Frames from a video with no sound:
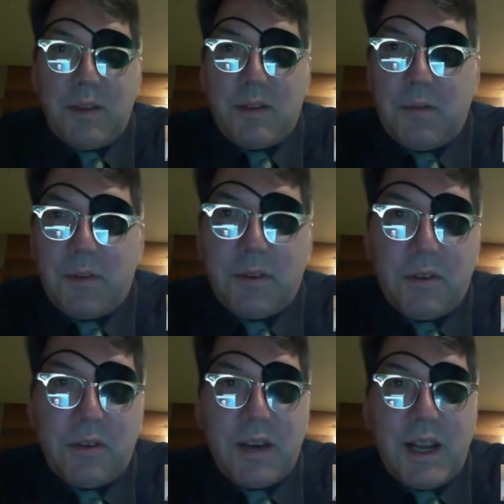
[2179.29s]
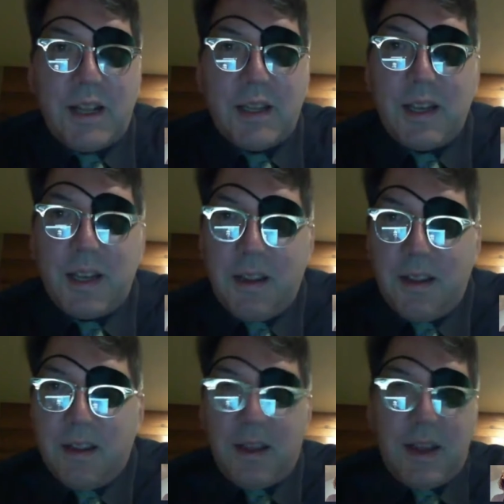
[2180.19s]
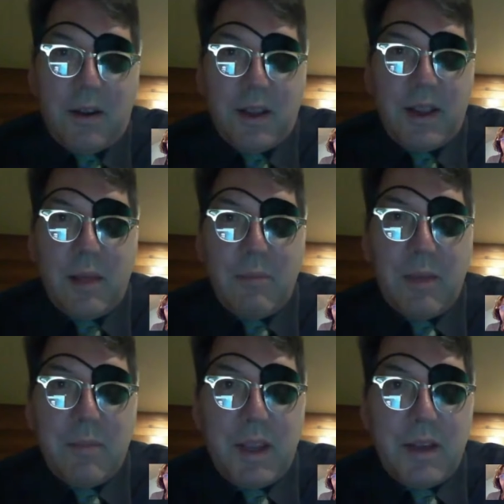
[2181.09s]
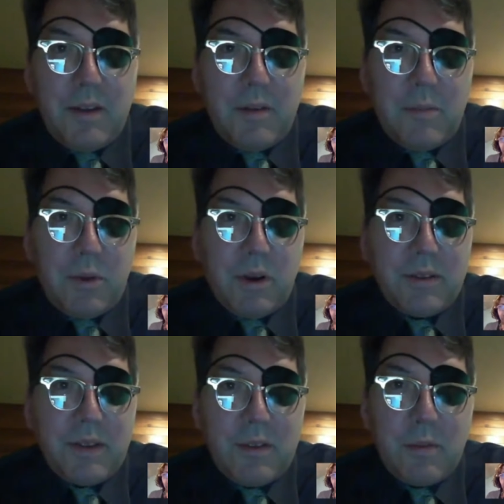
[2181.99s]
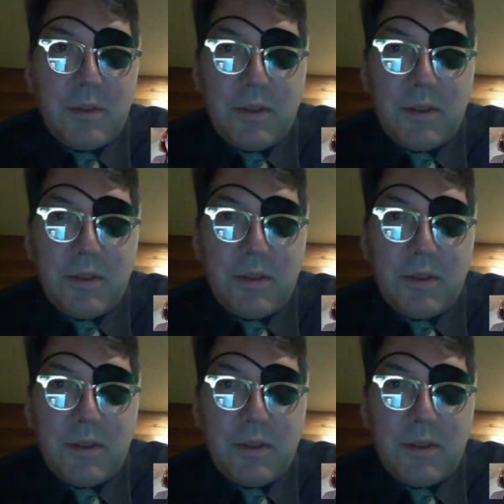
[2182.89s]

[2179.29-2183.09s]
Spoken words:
So virtual reality, how can that be made more accessible?